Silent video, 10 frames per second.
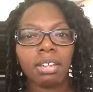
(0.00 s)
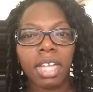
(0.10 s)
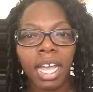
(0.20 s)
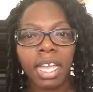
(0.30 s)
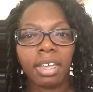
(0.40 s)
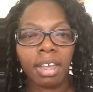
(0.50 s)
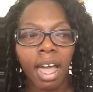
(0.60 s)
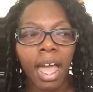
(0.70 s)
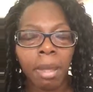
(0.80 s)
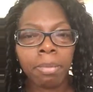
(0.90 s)
like,
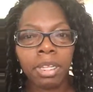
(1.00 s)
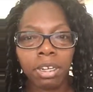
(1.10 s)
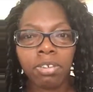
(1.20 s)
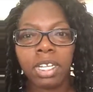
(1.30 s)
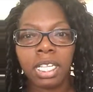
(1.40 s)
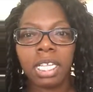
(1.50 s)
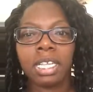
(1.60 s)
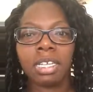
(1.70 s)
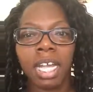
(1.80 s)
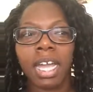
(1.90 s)
I'm
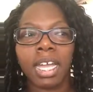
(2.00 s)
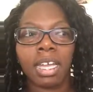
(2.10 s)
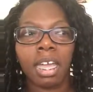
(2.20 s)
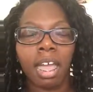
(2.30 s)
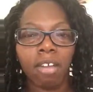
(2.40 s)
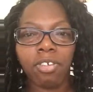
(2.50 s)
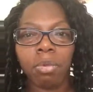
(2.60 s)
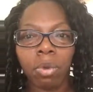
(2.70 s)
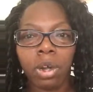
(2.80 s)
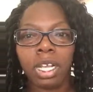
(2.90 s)
literally like every
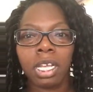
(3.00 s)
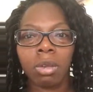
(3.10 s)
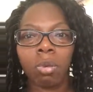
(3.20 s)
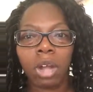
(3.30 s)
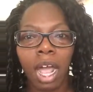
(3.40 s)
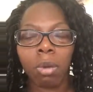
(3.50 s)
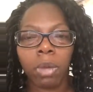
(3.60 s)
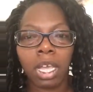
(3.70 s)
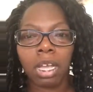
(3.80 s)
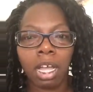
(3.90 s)
morning when I
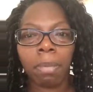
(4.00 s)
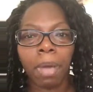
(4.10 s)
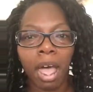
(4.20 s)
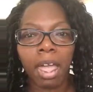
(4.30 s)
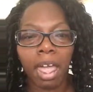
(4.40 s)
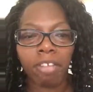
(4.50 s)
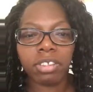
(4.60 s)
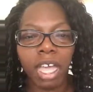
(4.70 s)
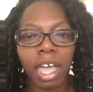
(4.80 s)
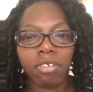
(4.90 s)
wake up, I have
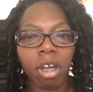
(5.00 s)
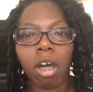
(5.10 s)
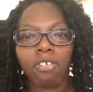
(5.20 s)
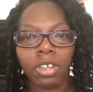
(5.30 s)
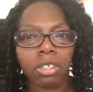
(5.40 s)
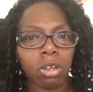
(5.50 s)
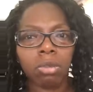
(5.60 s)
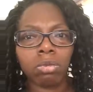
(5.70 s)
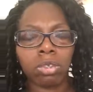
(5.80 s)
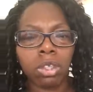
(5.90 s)
to have coffee.
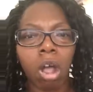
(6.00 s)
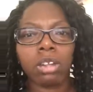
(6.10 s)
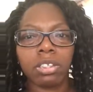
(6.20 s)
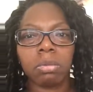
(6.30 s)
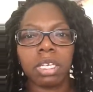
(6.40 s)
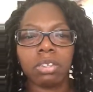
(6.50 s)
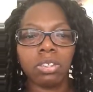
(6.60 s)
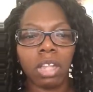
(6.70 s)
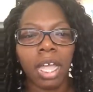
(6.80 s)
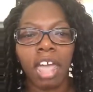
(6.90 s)
Don't talk to me
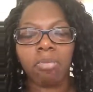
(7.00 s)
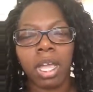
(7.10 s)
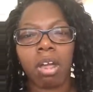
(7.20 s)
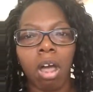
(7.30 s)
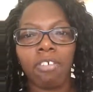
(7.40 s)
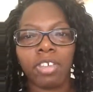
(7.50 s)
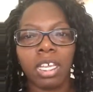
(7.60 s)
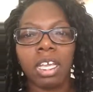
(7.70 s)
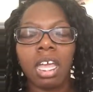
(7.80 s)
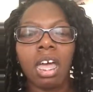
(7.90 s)
until I have my
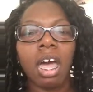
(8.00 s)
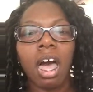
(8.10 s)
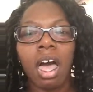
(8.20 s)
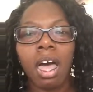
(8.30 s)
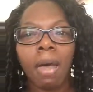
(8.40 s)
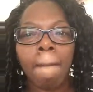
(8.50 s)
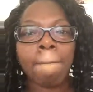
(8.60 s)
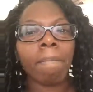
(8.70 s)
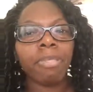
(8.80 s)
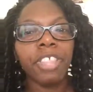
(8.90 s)
coffee.
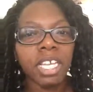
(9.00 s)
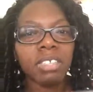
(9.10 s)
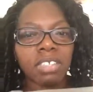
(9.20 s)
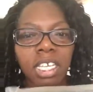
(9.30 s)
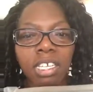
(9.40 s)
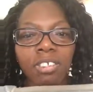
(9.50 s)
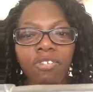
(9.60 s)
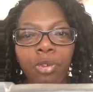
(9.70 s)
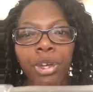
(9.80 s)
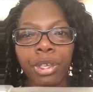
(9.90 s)
This is
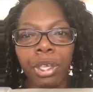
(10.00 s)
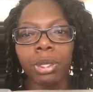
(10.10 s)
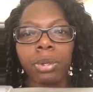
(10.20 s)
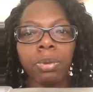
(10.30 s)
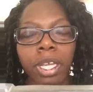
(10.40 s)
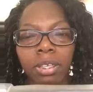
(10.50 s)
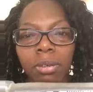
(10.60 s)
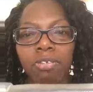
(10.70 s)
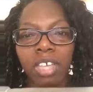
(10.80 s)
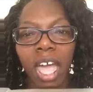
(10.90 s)
for you. Like,
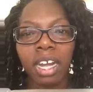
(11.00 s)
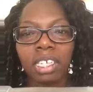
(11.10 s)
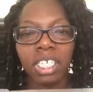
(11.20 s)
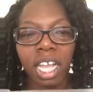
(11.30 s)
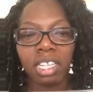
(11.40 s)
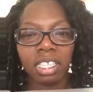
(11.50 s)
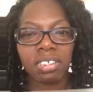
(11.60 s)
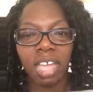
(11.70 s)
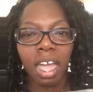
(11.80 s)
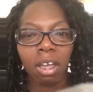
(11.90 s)
you've got to check
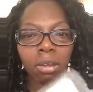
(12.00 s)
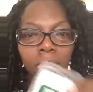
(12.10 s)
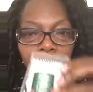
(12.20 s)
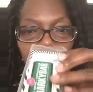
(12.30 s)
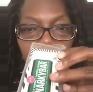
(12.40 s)
this out.